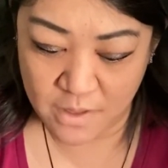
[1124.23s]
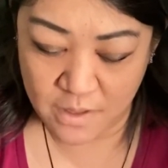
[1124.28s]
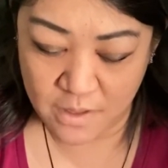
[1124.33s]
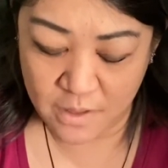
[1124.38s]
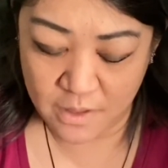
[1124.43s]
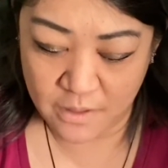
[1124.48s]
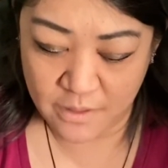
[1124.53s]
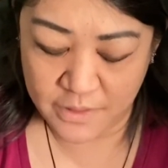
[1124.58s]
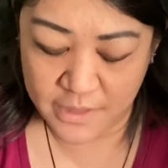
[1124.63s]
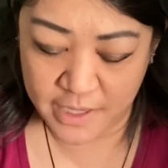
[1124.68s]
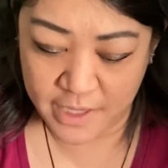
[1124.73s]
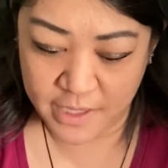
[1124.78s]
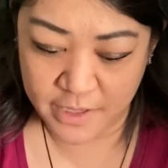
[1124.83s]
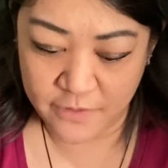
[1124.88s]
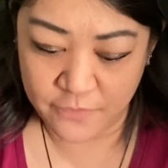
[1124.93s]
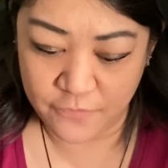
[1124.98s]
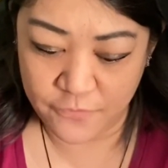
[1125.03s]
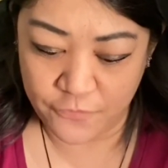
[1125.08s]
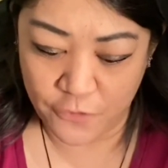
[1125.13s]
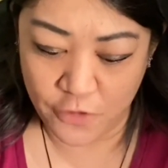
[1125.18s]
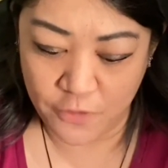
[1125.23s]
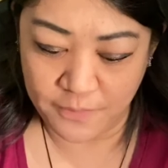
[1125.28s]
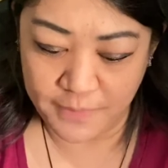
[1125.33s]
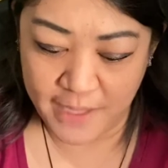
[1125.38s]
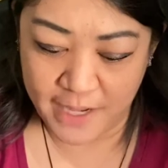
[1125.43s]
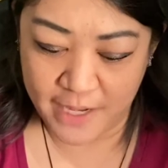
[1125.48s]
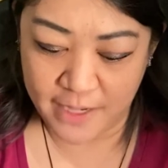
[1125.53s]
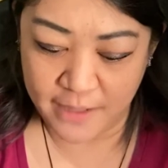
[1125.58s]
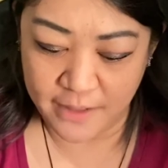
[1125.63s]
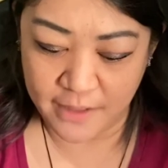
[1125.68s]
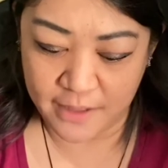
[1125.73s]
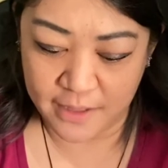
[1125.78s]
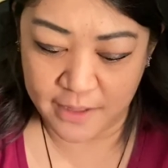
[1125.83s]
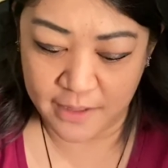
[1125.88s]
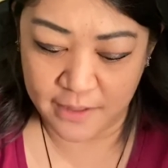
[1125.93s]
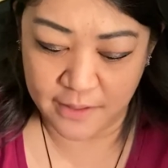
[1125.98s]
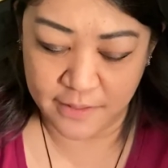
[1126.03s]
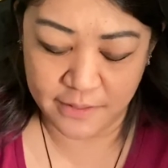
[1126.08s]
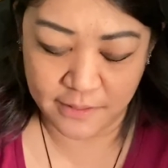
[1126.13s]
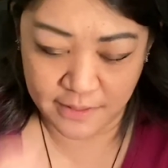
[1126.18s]
They confirmed that
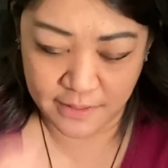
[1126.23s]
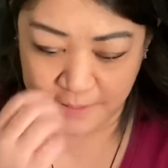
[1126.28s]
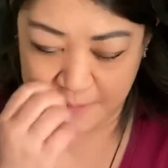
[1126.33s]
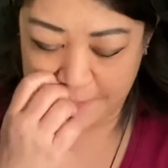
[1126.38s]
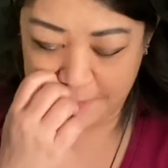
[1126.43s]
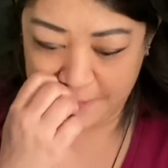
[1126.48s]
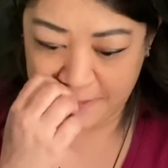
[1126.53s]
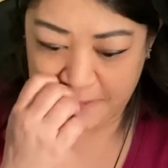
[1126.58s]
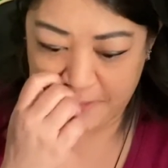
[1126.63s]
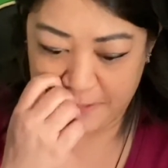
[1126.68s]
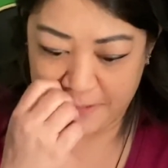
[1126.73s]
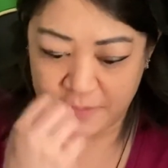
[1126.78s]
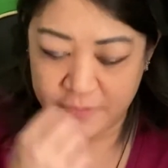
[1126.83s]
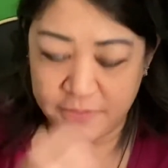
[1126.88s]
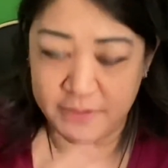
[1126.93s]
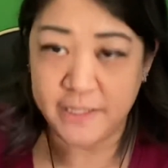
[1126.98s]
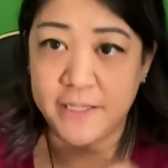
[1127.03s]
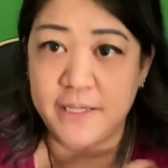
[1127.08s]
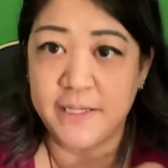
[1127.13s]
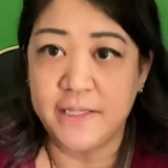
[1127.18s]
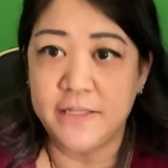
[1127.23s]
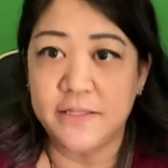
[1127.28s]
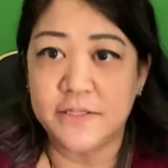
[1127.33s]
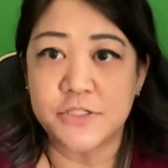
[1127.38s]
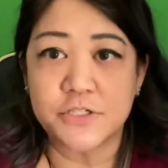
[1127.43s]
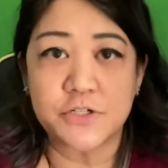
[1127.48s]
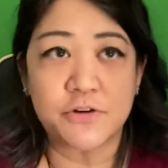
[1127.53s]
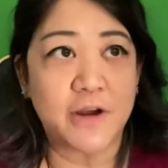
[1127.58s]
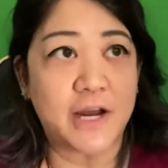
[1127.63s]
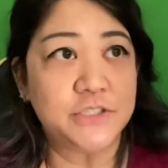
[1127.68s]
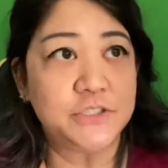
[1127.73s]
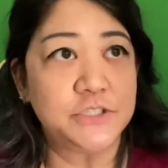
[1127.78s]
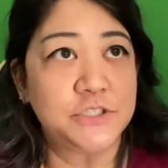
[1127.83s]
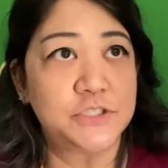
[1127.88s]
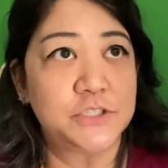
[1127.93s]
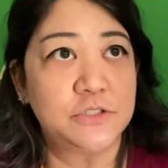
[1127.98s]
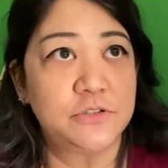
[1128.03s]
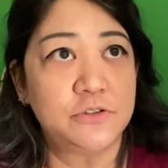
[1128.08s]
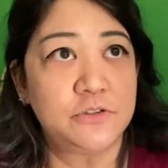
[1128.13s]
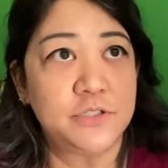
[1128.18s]
the
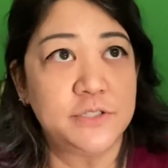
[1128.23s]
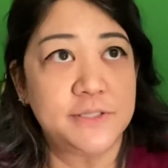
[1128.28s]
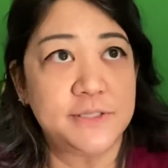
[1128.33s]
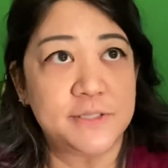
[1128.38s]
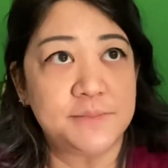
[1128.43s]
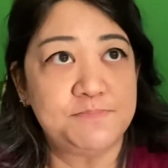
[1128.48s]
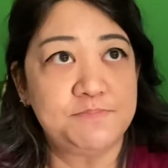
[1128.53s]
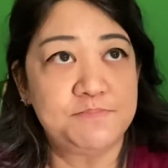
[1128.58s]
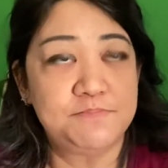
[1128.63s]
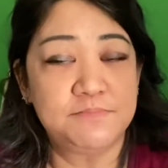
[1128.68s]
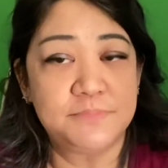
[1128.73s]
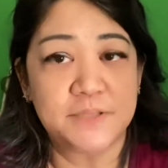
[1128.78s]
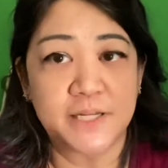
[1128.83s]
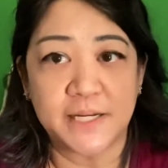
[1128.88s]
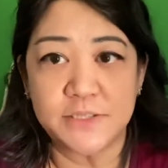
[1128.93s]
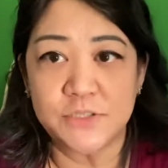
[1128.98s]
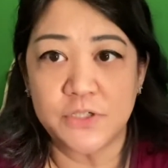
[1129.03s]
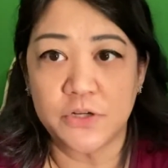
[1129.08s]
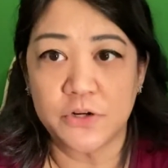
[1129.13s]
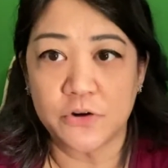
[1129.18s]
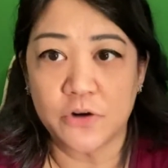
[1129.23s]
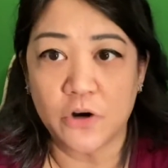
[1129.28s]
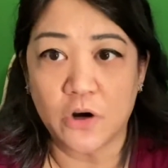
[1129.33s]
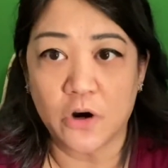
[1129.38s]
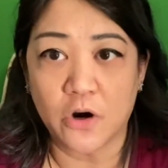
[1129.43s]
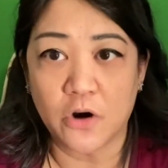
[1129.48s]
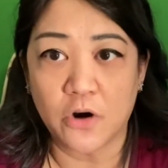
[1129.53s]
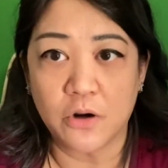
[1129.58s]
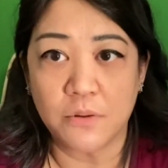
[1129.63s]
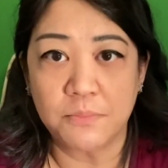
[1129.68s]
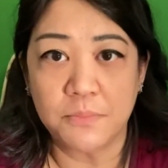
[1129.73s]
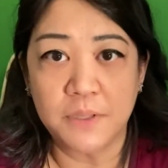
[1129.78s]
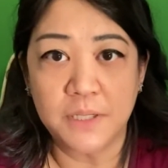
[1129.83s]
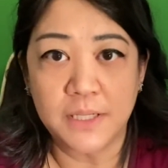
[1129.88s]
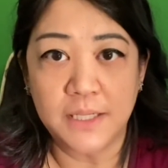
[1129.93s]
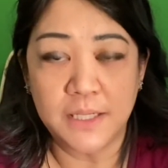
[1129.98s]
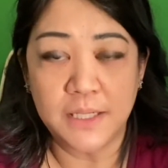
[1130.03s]
scratches, the cuts on her arm